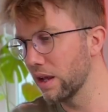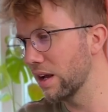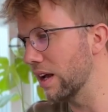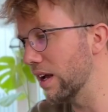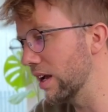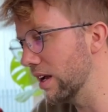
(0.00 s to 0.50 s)

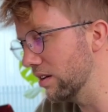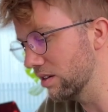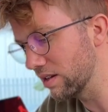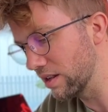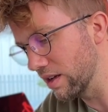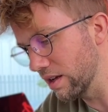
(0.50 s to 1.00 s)

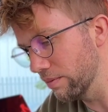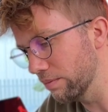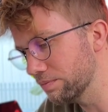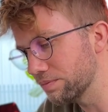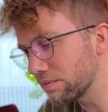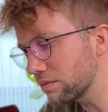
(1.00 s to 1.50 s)
And um,
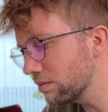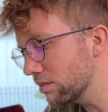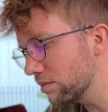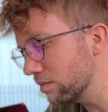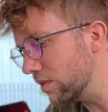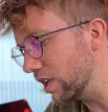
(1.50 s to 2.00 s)

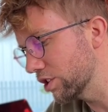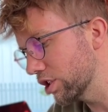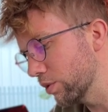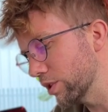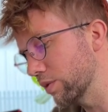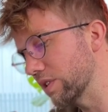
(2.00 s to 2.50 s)
I'll show
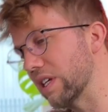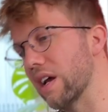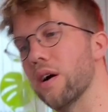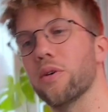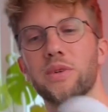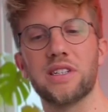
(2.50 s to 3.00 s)
you which ones they
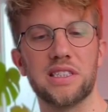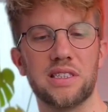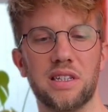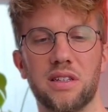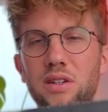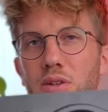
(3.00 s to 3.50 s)
are. We
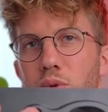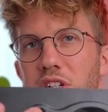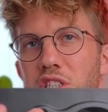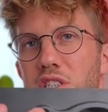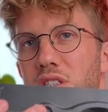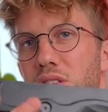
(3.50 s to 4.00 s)
tested the
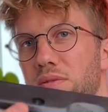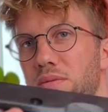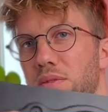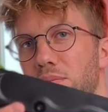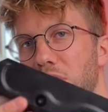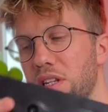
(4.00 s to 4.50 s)
Wish
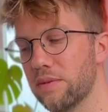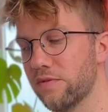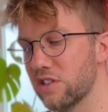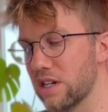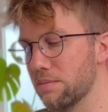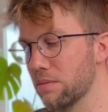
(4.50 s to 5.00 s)
medium
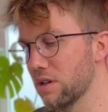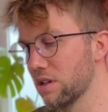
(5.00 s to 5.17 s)
frame.